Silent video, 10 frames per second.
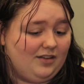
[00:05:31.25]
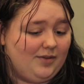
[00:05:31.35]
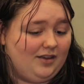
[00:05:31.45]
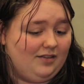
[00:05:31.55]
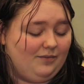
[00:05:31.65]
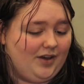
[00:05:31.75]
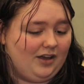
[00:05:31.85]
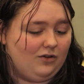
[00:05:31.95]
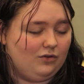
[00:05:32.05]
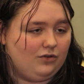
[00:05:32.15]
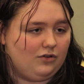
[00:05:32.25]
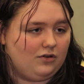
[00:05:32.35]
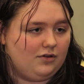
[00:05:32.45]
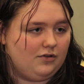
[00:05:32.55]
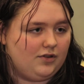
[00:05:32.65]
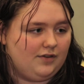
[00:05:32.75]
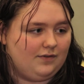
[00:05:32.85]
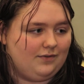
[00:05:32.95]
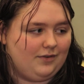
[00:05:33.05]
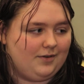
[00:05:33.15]
I mean, my goals are no
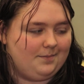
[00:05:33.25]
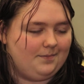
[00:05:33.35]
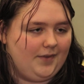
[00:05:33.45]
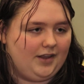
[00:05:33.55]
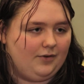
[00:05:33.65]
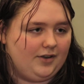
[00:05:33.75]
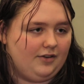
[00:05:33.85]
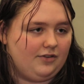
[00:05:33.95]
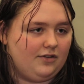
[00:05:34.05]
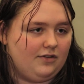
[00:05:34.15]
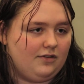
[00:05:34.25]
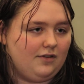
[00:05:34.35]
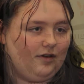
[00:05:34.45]
different from anyone else's.